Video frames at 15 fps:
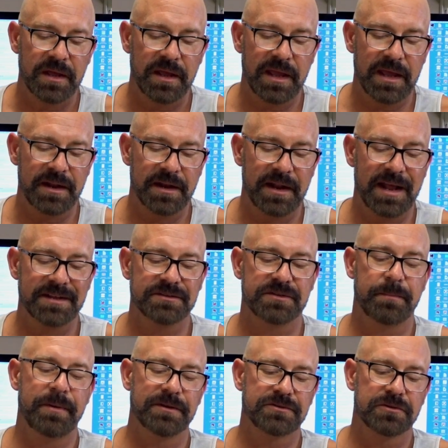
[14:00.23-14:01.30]
And it has the
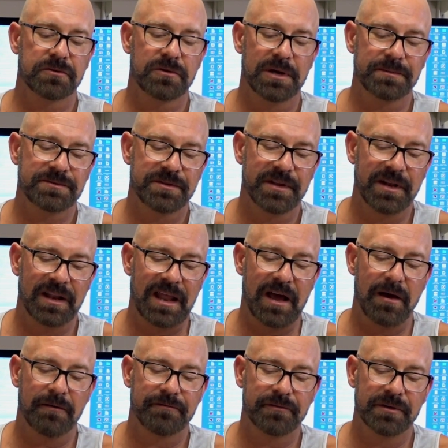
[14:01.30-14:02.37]
pistol grips that
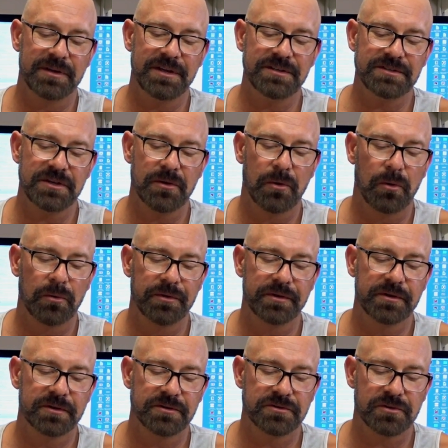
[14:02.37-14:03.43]
allow for easy hold
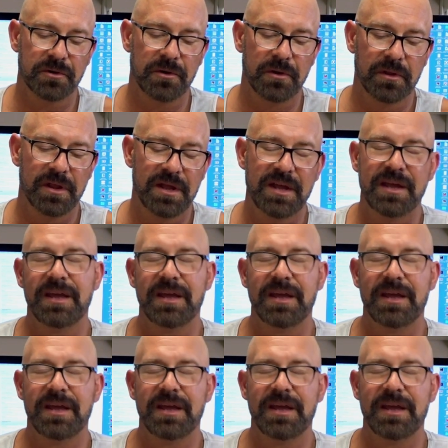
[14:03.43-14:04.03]
and control.